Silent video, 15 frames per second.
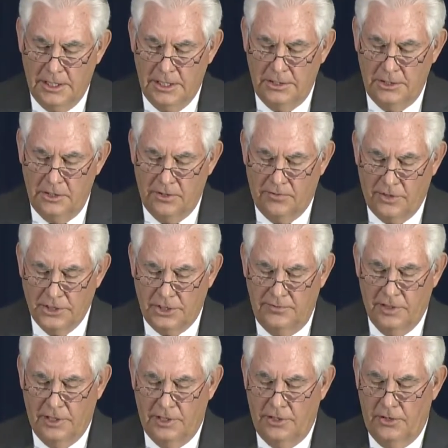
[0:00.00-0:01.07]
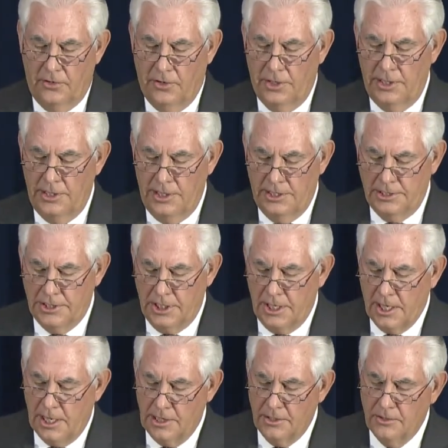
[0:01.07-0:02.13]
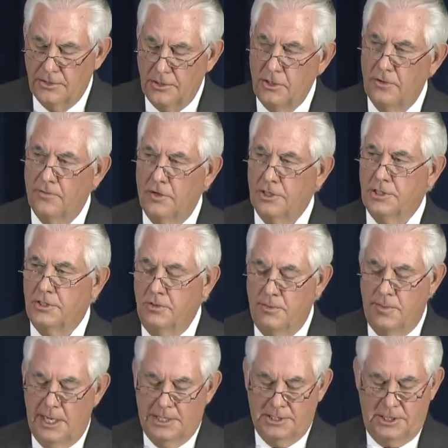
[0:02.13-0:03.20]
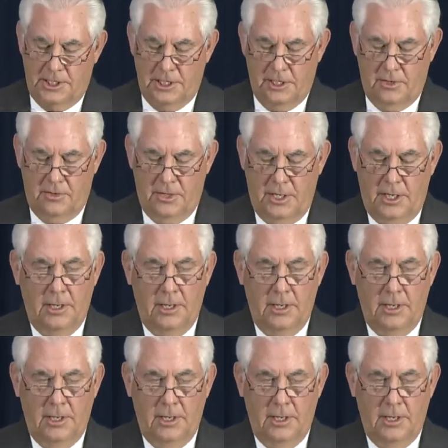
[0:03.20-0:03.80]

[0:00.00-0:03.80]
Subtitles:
the University of Illinois, at Chicago, and the University of New Mexico.